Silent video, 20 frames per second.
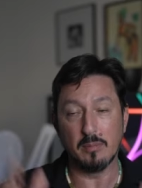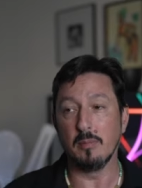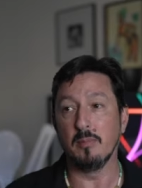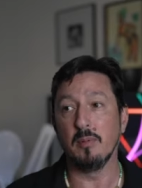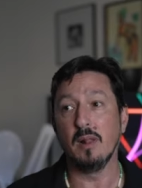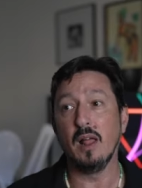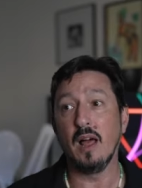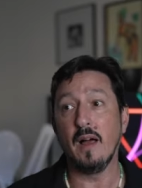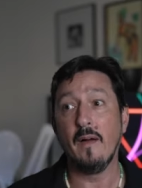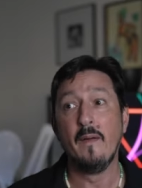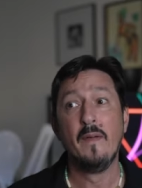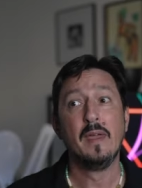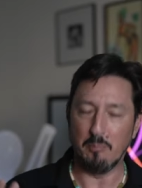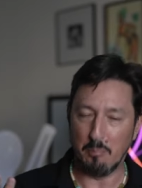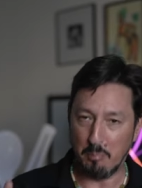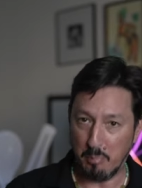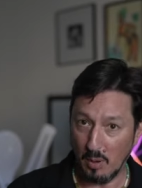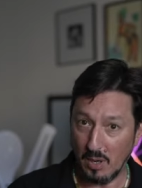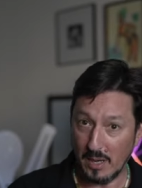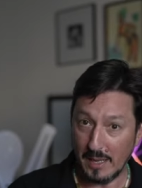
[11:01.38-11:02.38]
blah, blah.
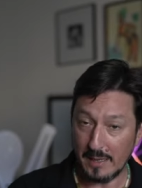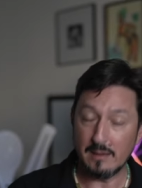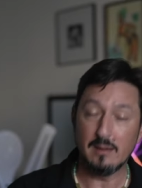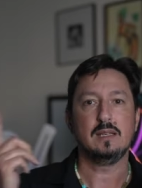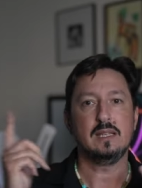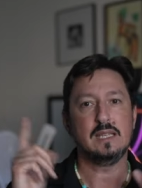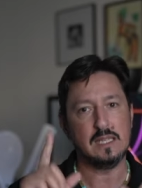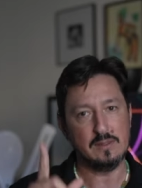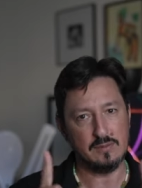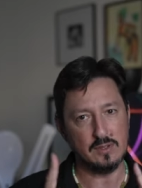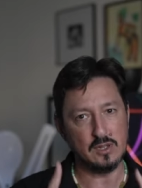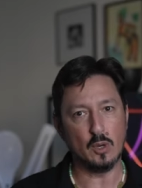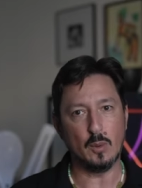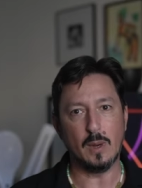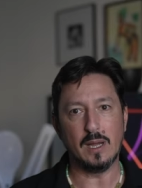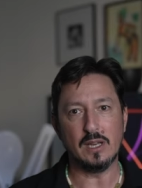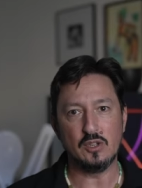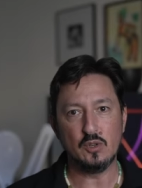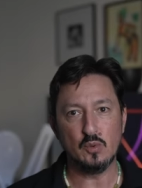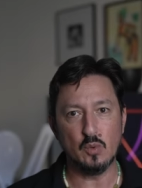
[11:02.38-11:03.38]
But even though
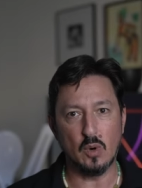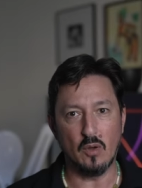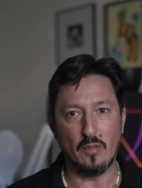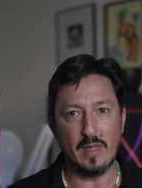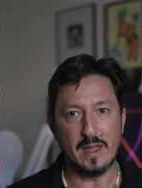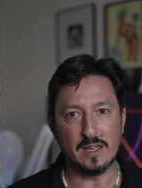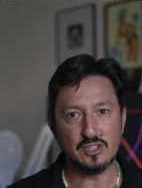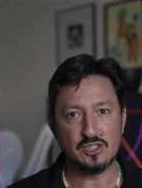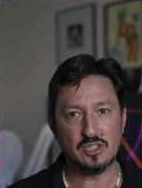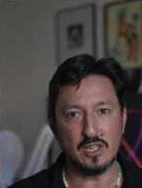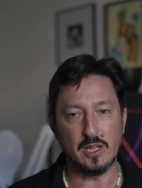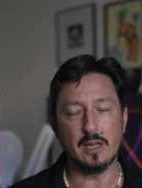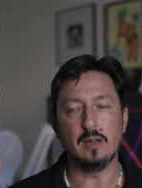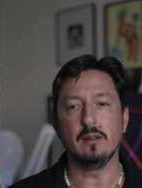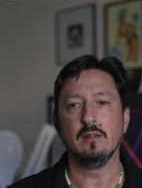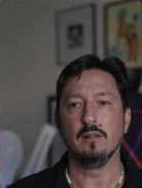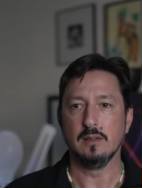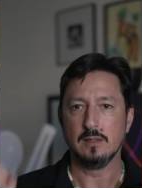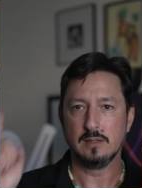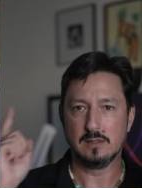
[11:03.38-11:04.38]
I do all that
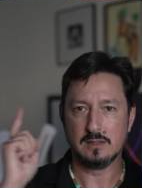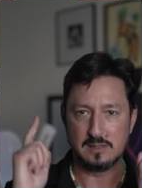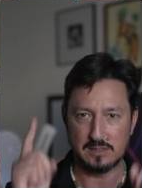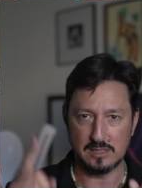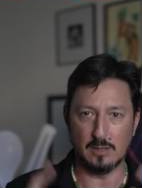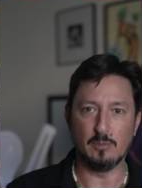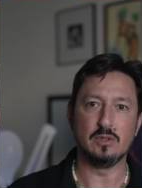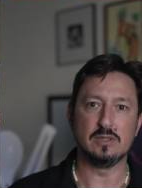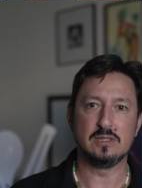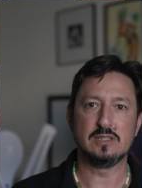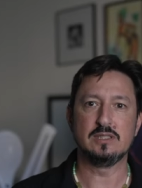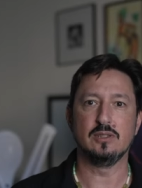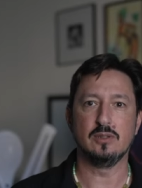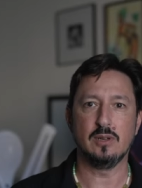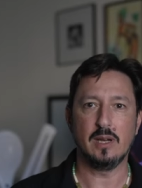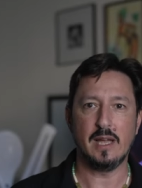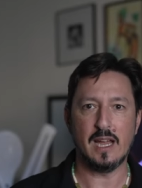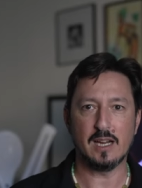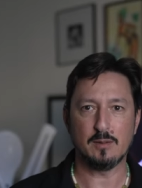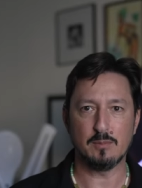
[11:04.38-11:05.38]
shit, someone still
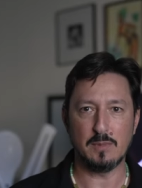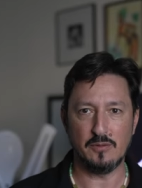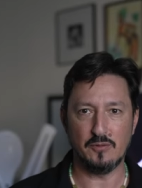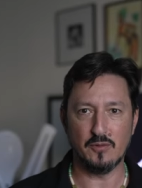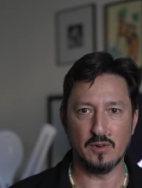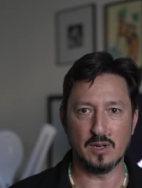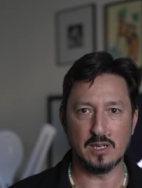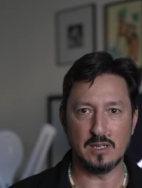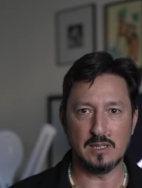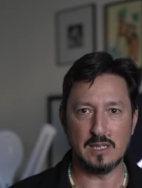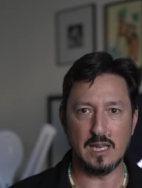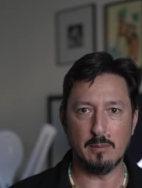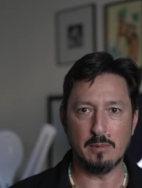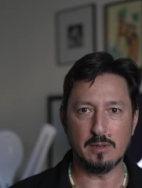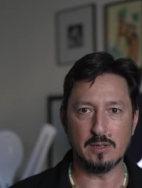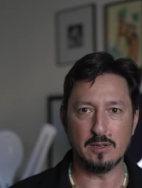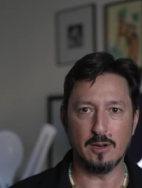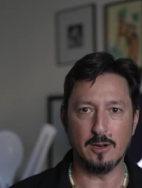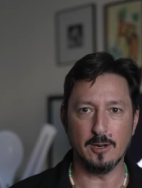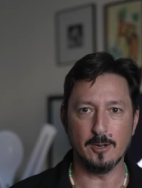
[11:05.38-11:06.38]
hacked my freaking
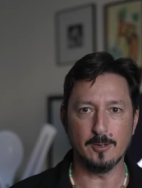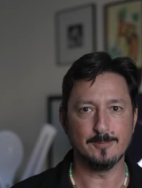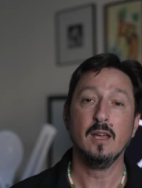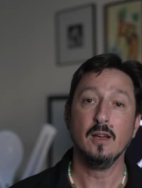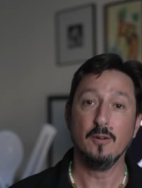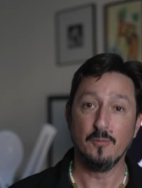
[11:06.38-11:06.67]
debit card.